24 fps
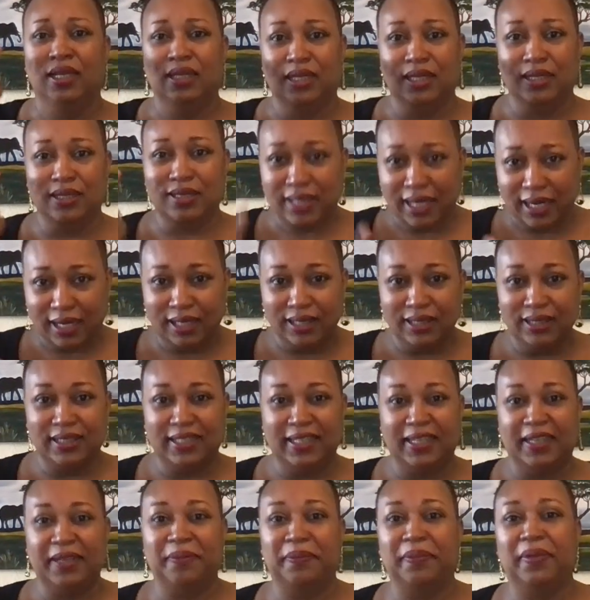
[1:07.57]
The second
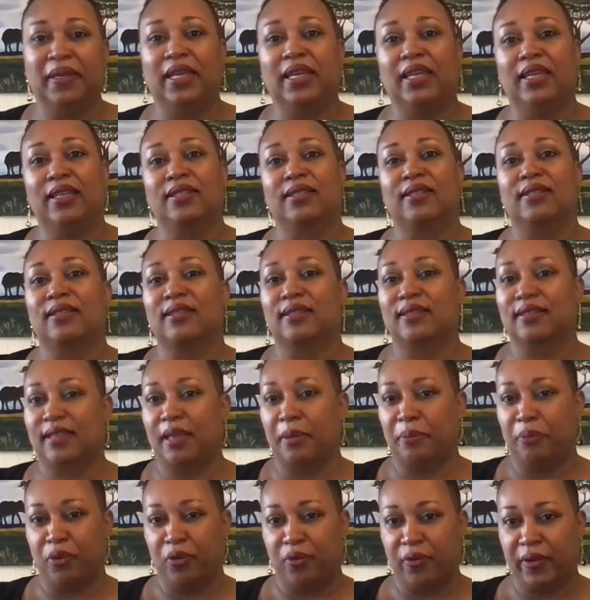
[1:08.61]
tip is
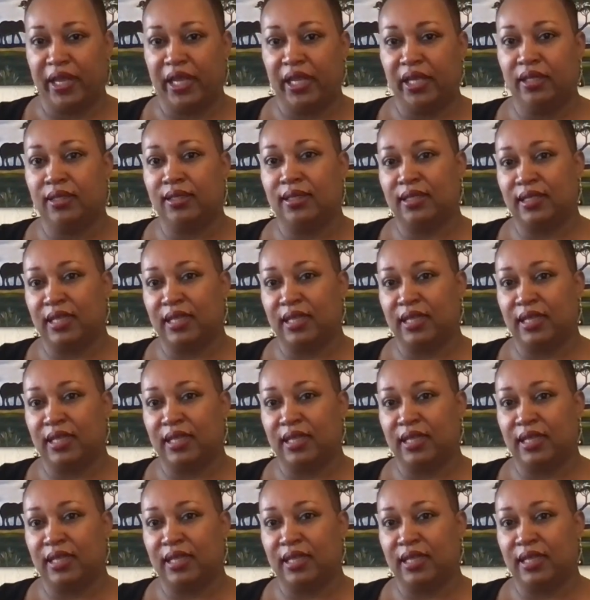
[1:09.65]
separate